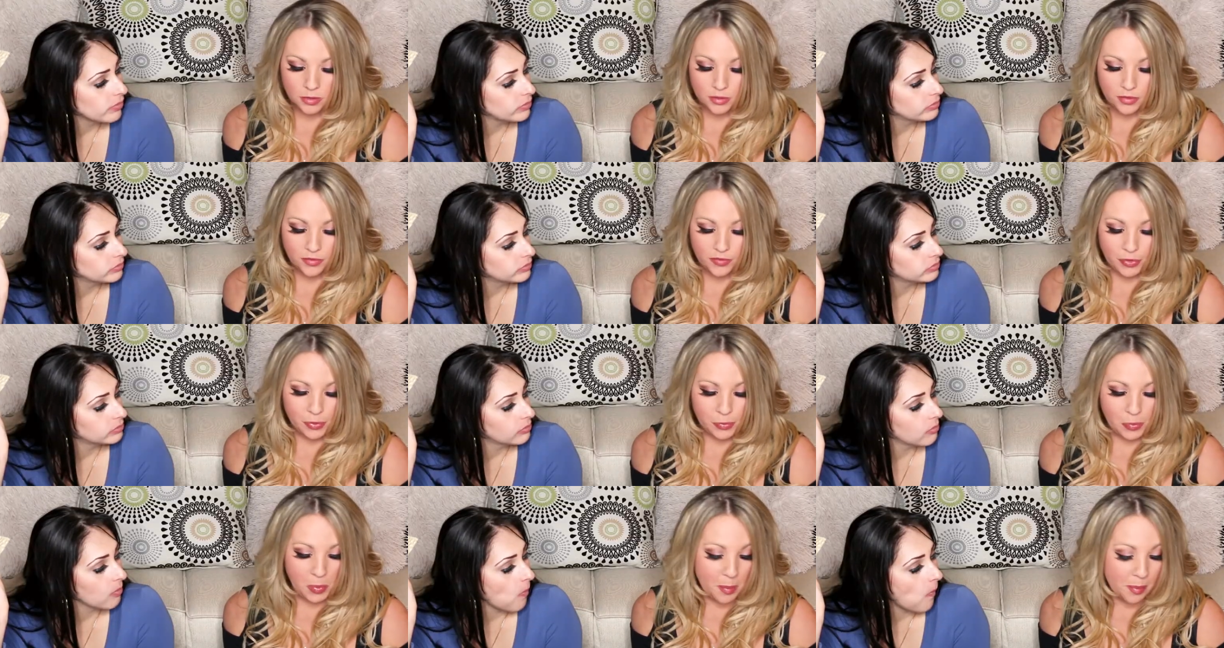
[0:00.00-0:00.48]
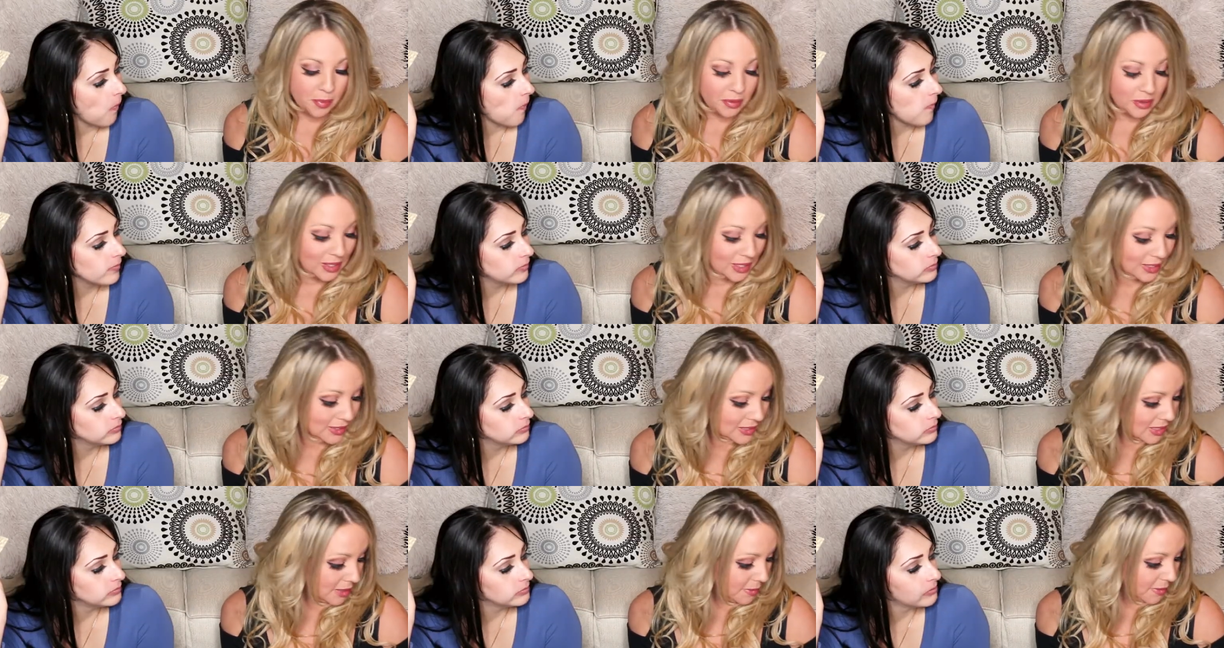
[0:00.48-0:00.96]
Speaker 1: don't even remember the
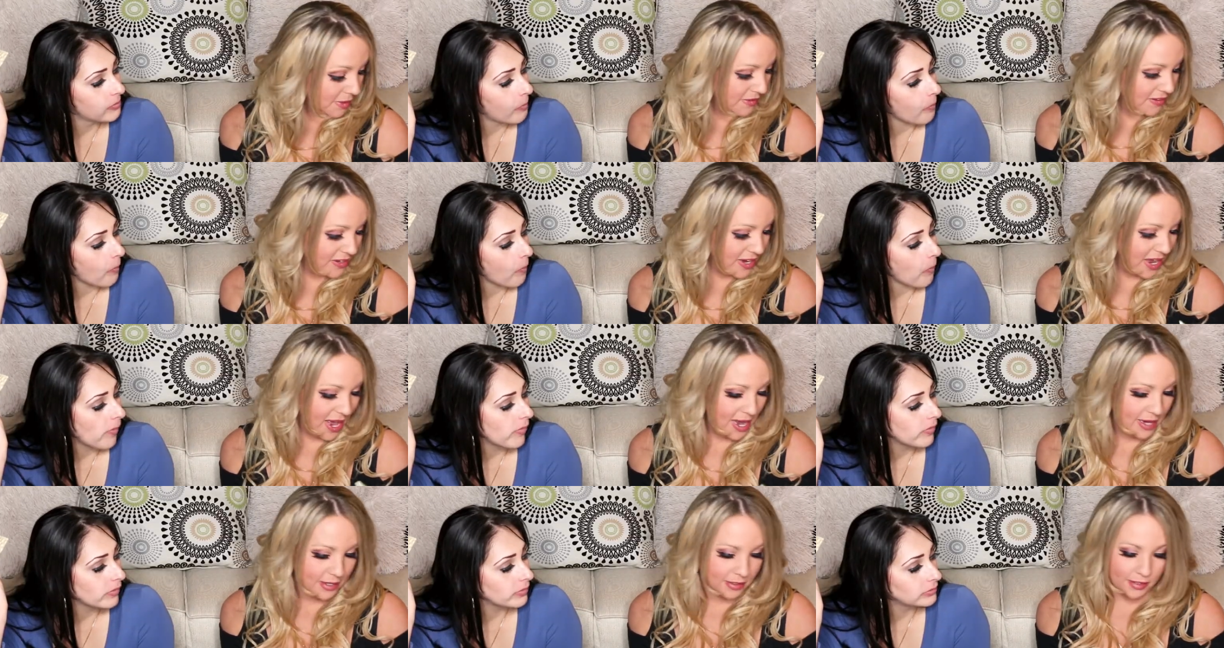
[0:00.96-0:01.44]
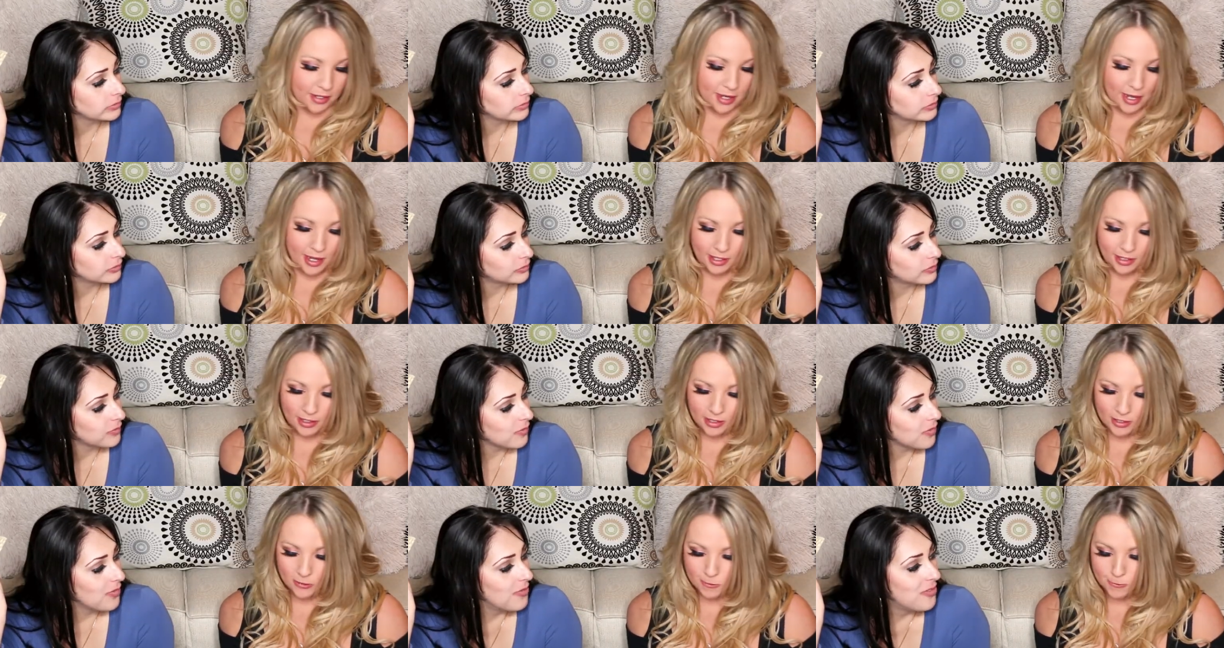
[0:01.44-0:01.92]
last time I even had
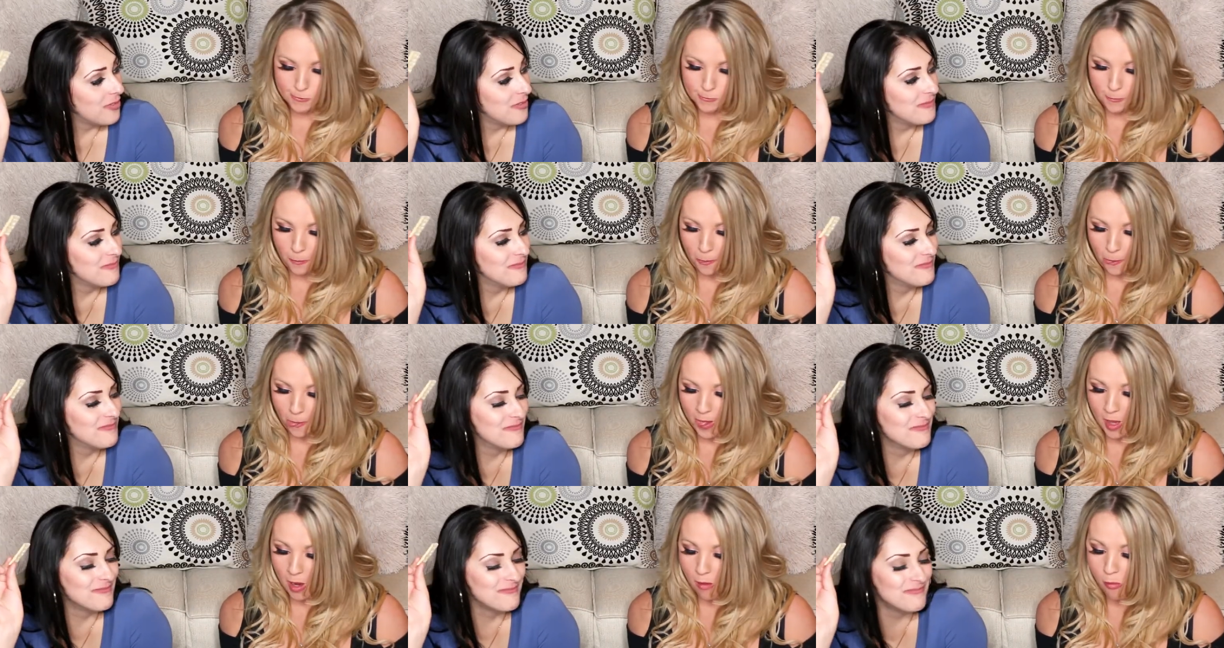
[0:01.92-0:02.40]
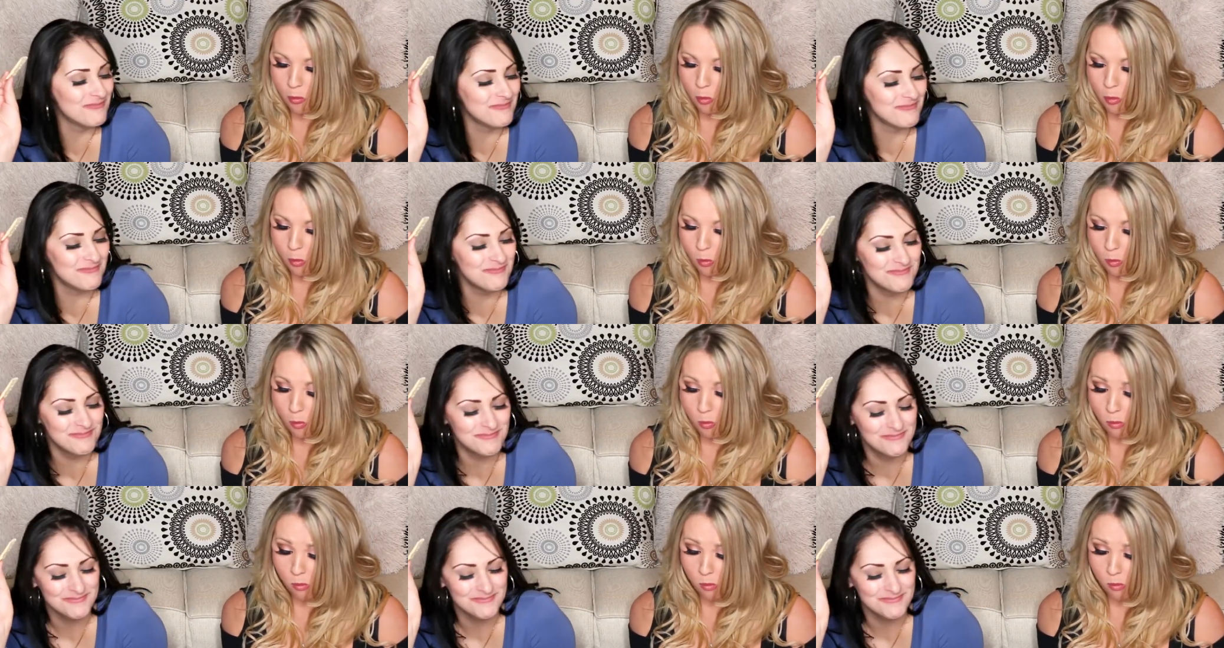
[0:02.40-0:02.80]
crackers.